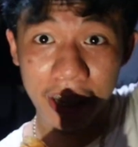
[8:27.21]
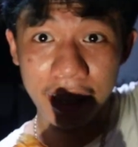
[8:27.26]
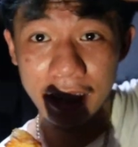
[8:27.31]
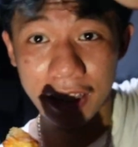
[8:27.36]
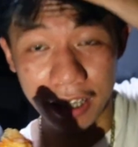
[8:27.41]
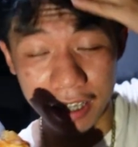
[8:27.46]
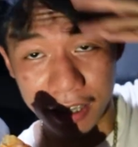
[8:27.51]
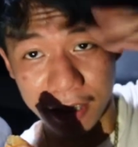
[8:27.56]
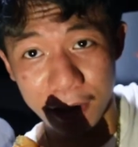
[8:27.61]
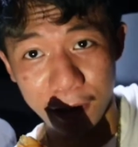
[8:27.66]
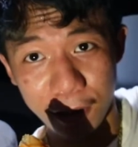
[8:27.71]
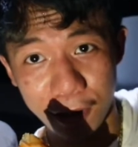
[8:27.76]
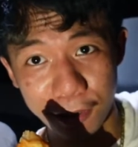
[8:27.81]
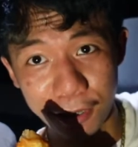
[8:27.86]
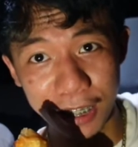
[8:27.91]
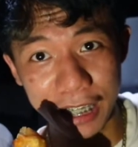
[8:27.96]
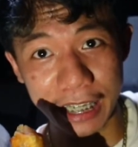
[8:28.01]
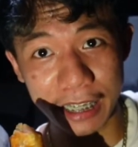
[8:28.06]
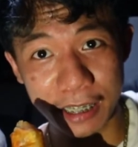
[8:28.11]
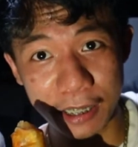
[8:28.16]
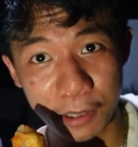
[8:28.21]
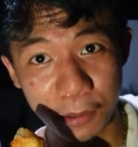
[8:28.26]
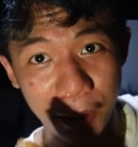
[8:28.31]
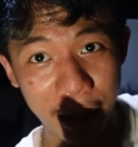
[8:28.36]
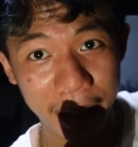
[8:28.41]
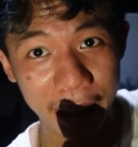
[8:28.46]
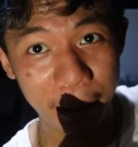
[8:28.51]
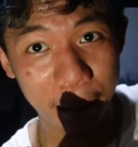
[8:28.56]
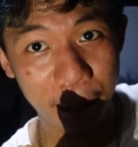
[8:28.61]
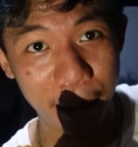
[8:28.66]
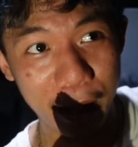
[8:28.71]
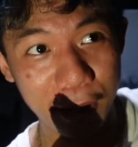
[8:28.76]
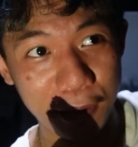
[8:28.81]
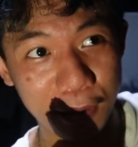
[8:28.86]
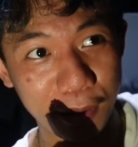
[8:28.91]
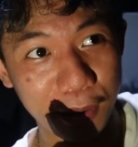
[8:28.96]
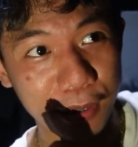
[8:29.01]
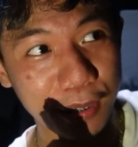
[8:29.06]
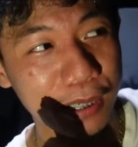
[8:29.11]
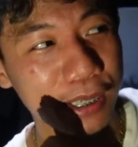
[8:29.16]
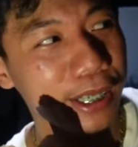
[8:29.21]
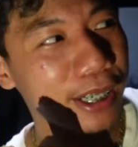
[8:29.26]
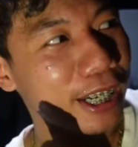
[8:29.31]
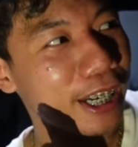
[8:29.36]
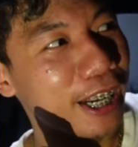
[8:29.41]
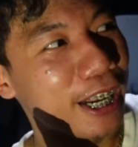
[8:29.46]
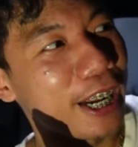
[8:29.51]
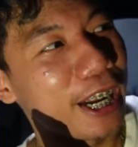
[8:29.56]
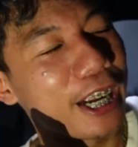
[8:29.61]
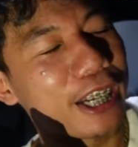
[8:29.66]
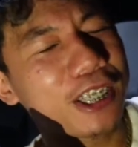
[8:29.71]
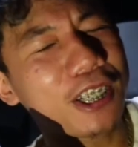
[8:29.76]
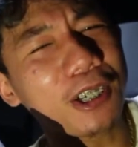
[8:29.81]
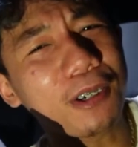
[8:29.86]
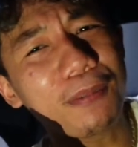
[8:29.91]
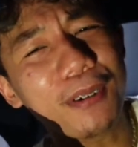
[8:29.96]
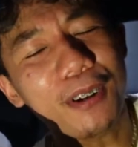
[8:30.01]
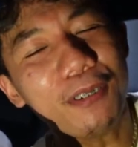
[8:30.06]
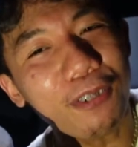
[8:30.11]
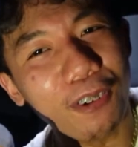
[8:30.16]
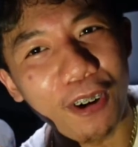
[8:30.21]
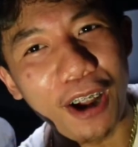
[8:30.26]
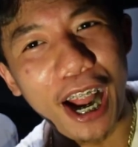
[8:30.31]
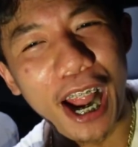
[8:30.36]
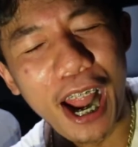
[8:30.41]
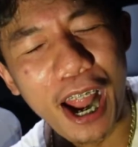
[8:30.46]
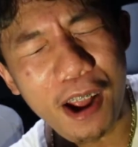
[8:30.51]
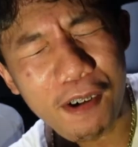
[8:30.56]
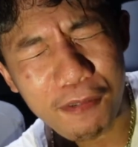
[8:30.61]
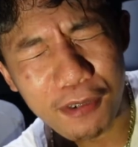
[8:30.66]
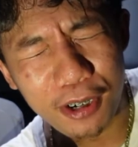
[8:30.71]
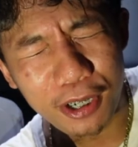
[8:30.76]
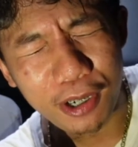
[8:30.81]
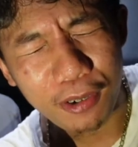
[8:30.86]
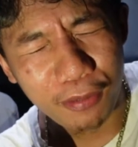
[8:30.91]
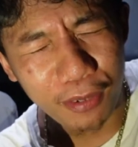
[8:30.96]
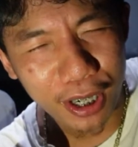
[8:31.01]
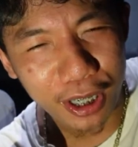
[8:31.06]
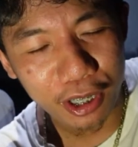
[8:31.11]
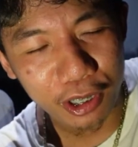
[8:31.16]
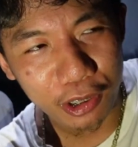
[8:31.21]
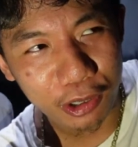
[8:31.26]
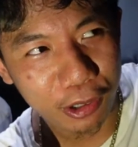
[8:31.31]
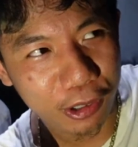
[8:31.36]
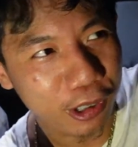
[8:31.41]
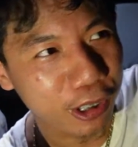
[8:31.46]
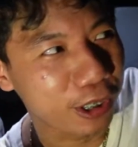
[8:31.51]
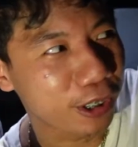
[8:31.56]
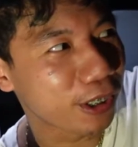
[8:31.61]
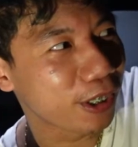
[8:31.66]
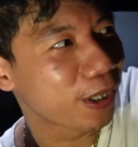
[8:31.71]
This toron is 20 pesos. It took me forever to find a toron.